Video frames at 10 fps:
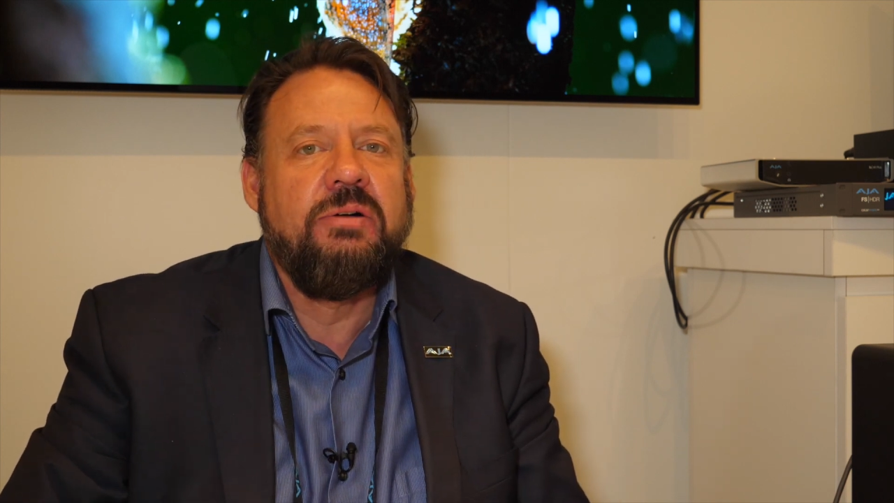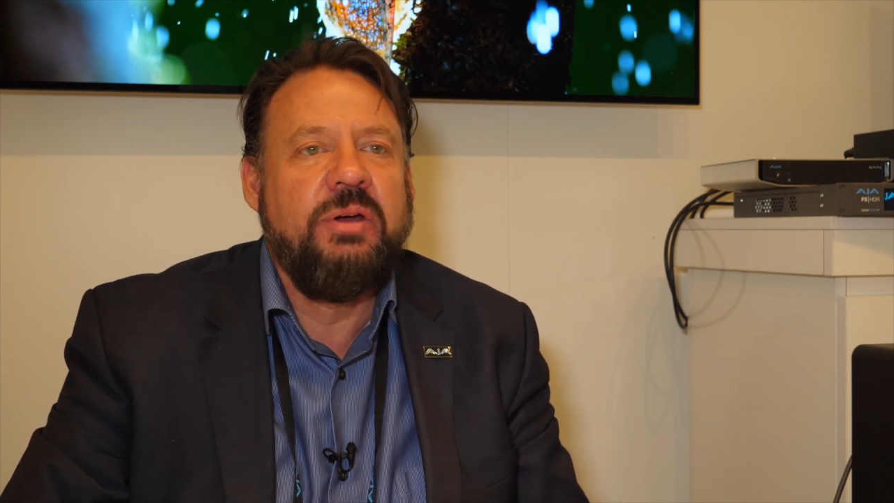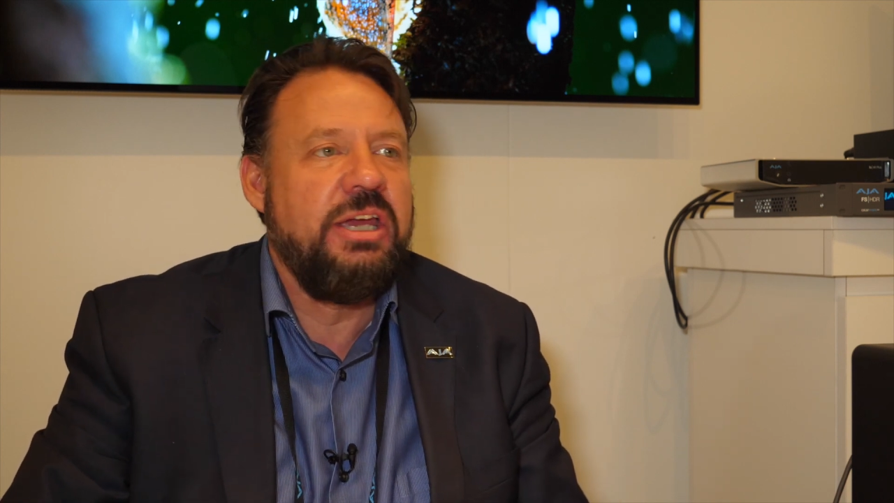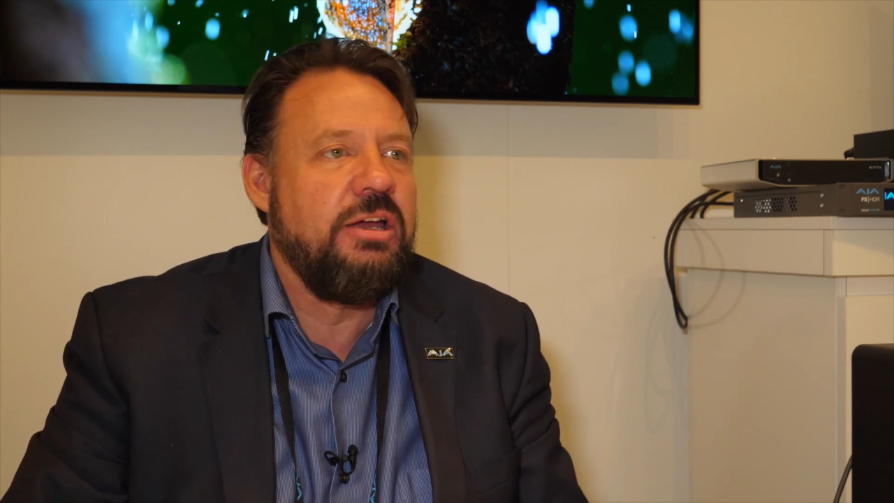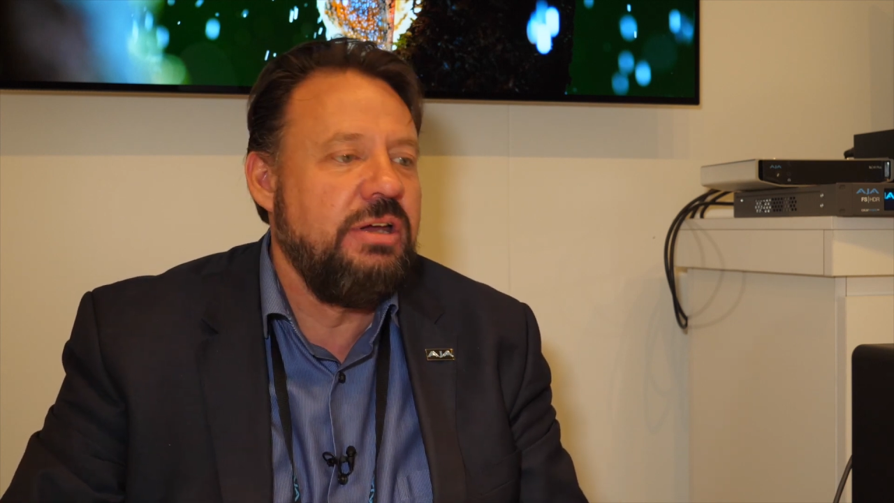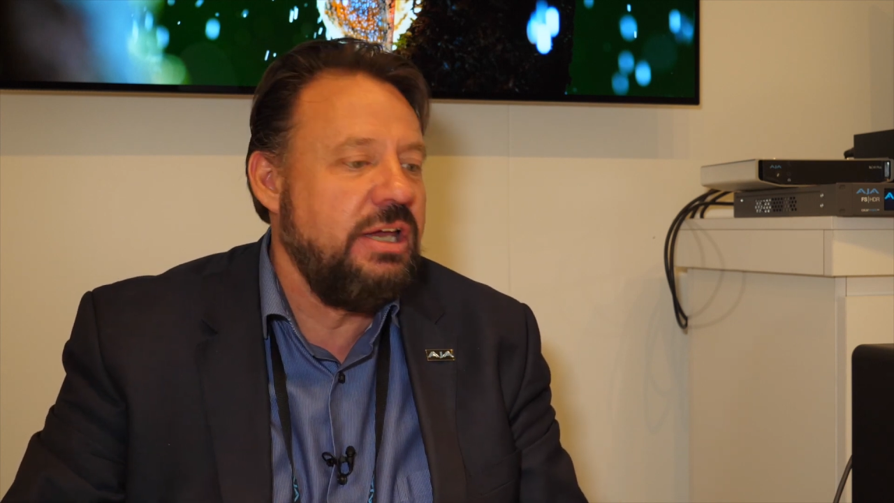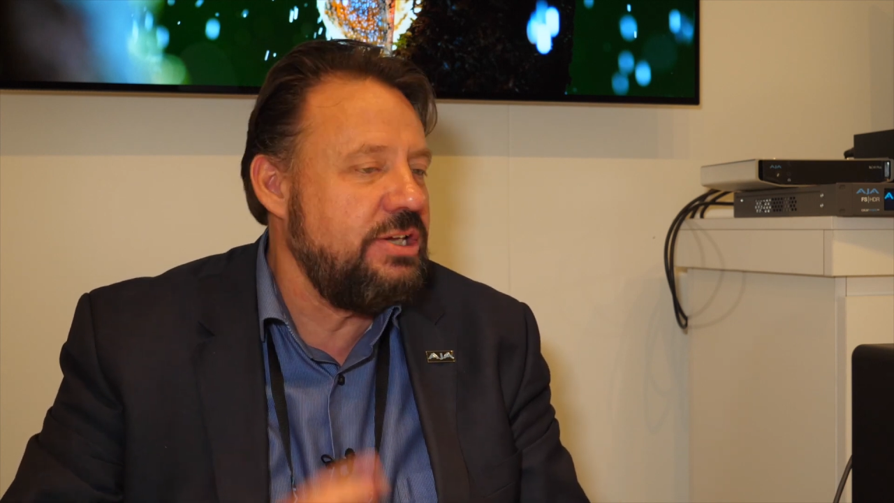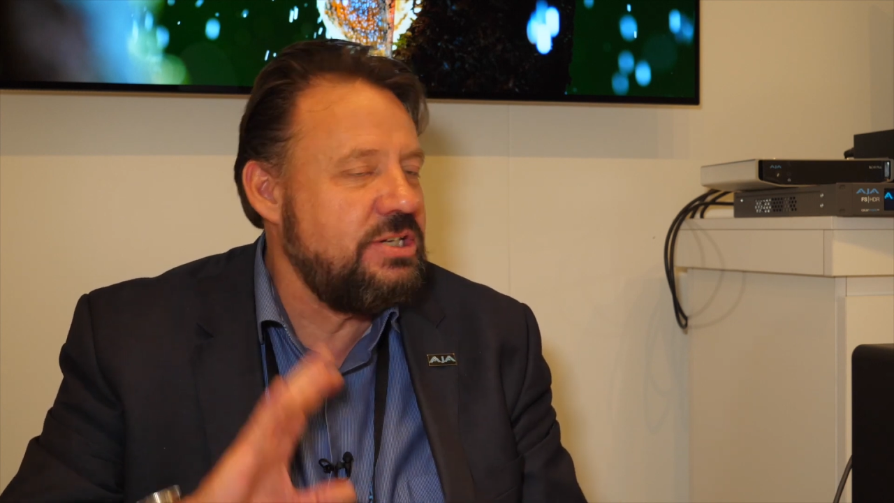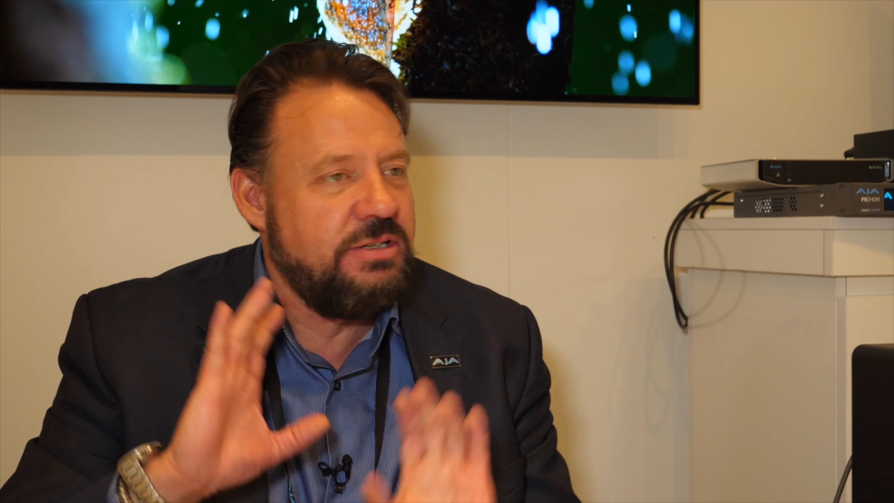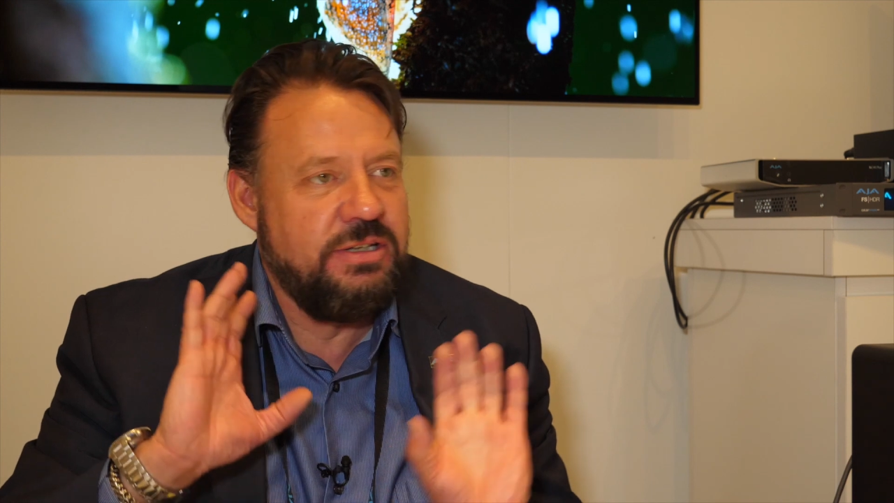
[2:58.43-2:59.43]
When they go
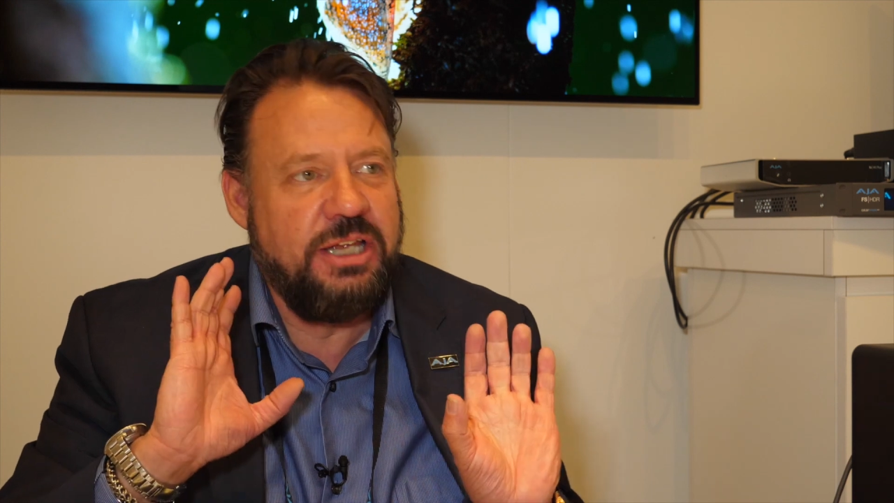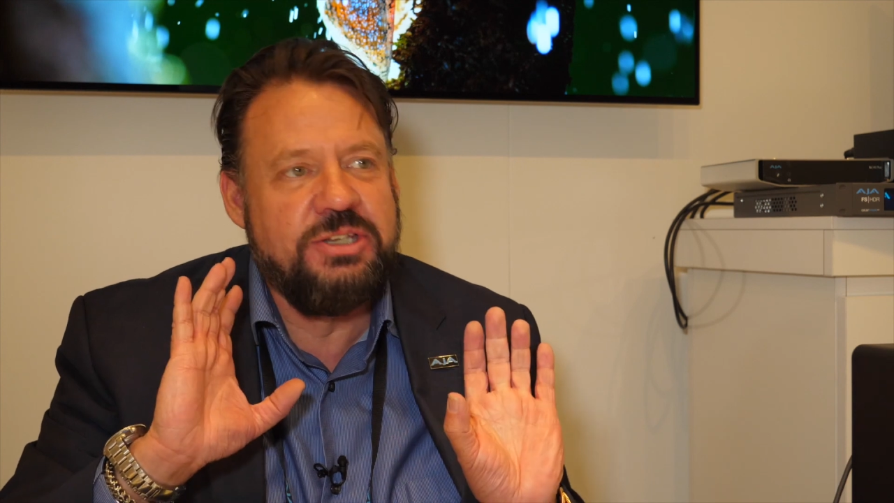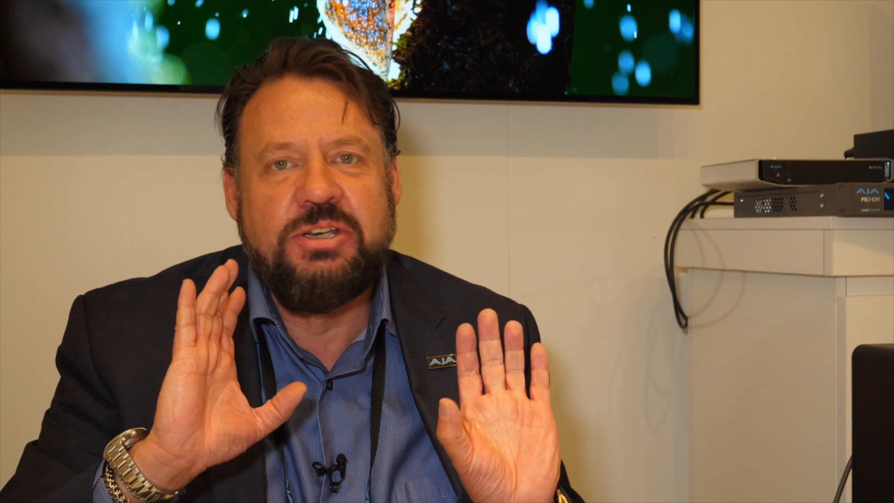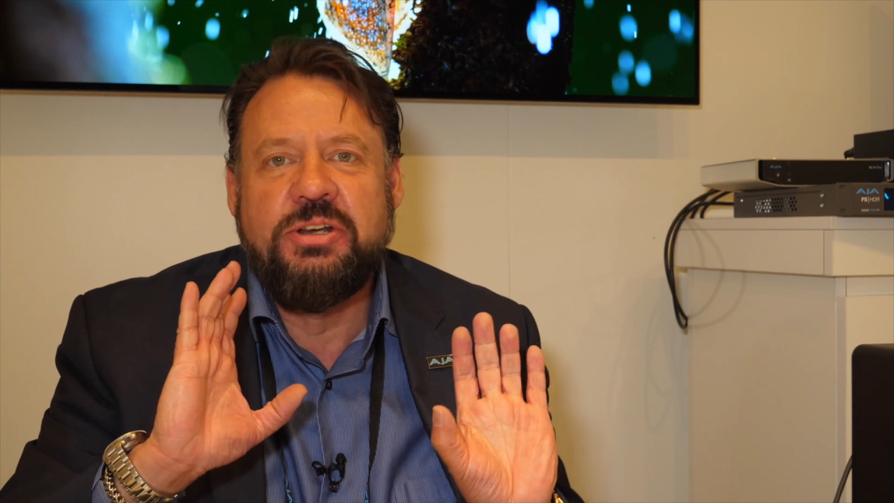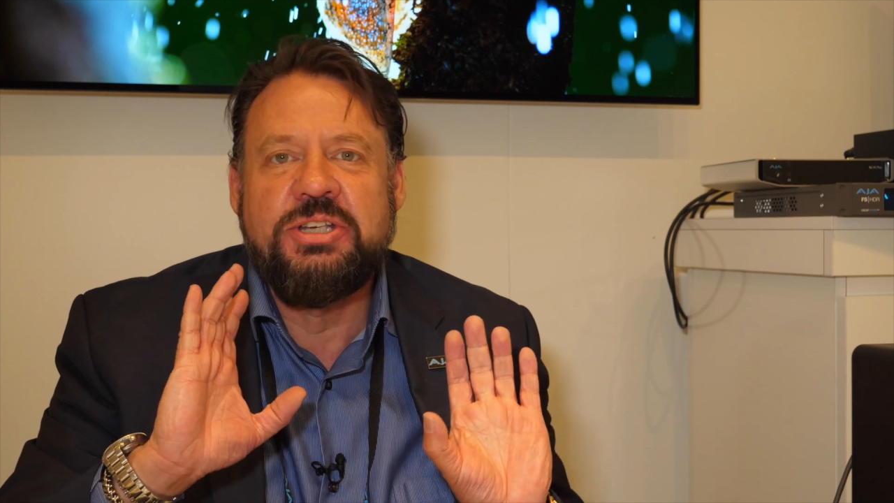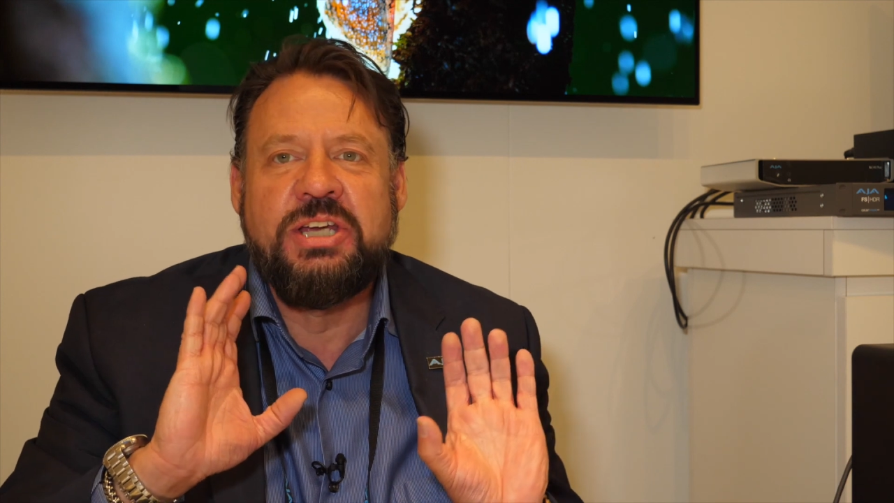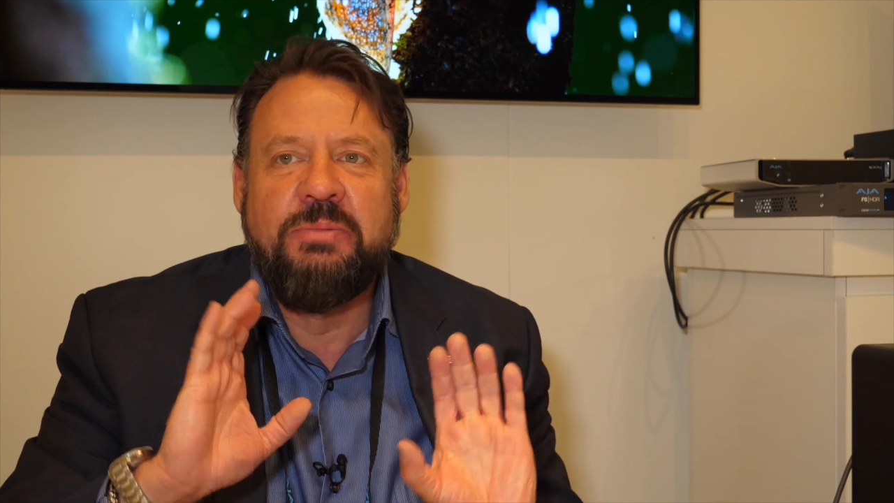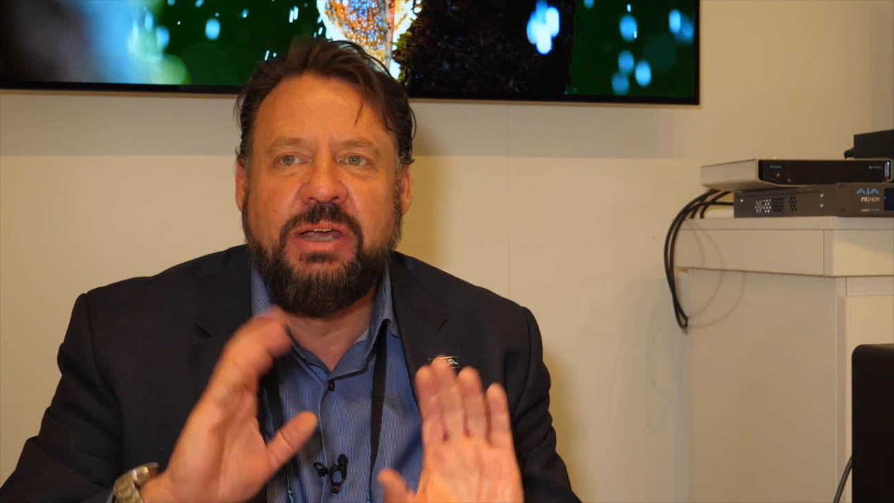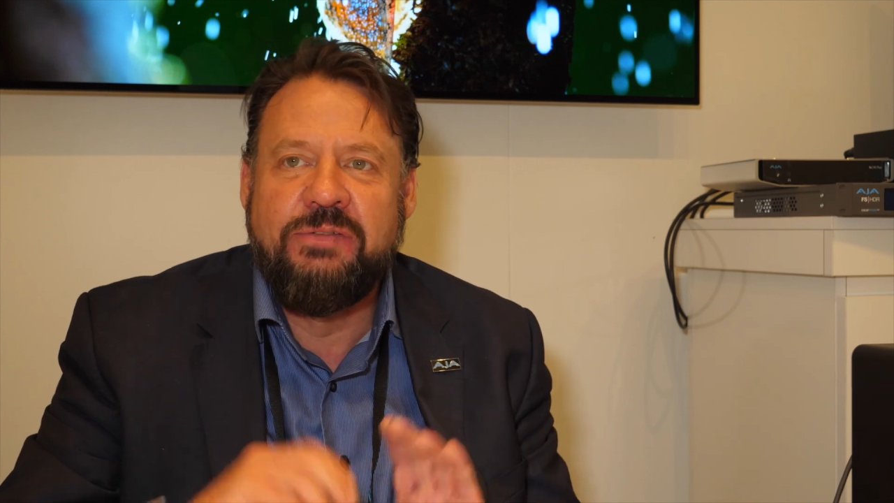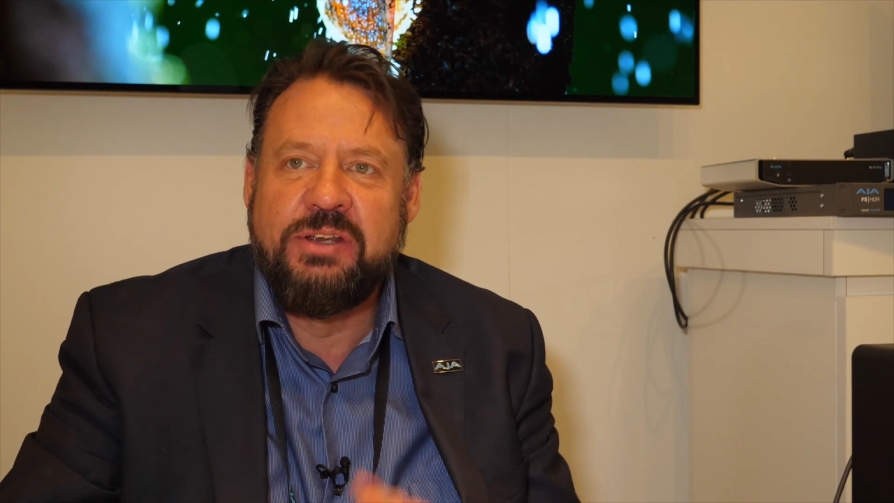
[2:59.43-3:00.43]
yes, that's the only
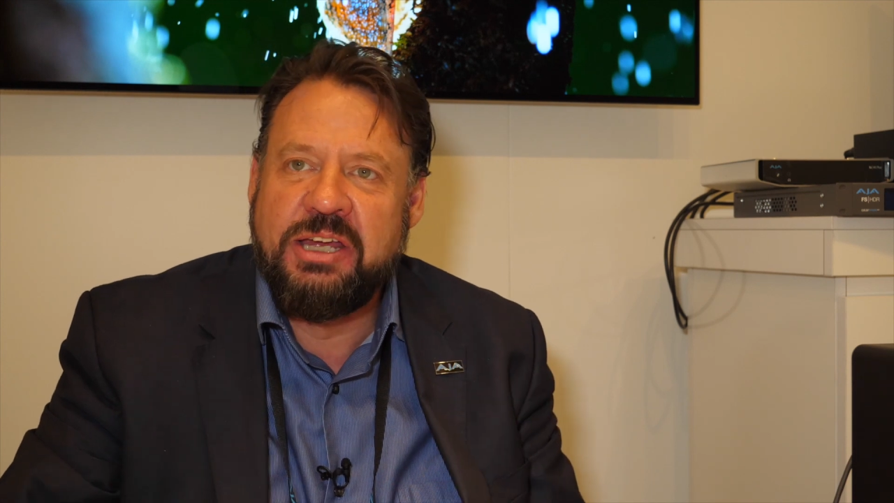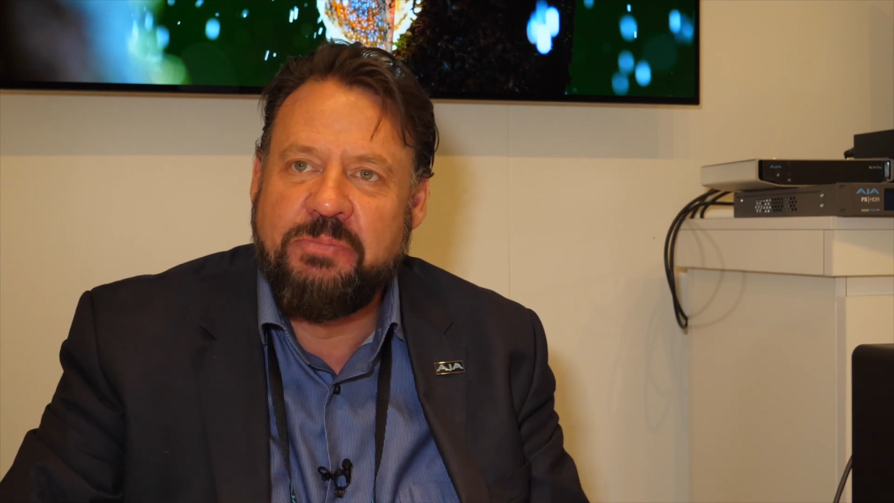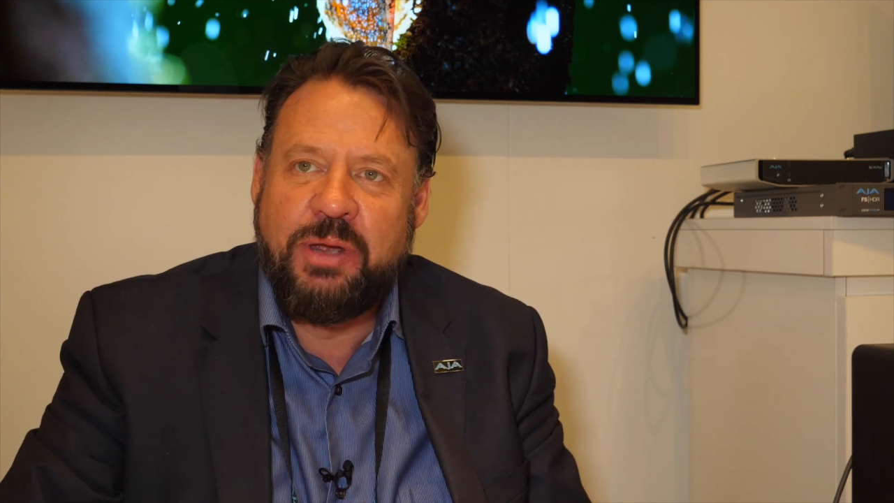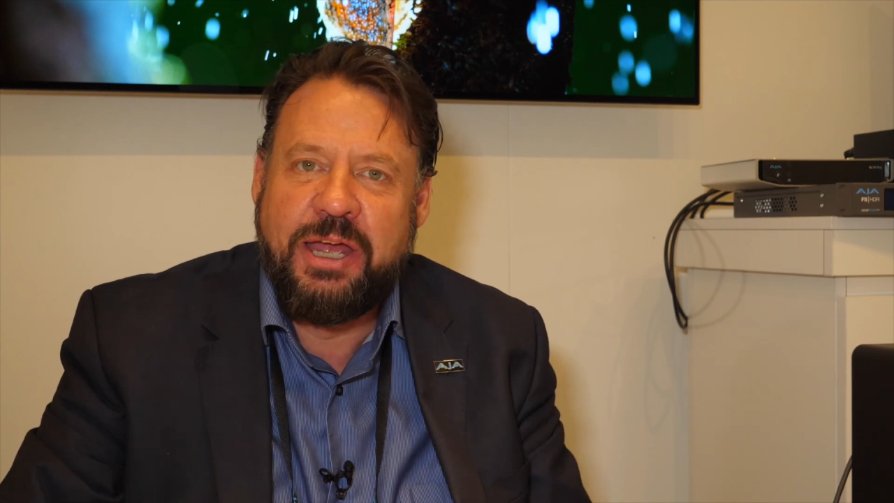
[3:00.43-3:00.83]
time you have to hit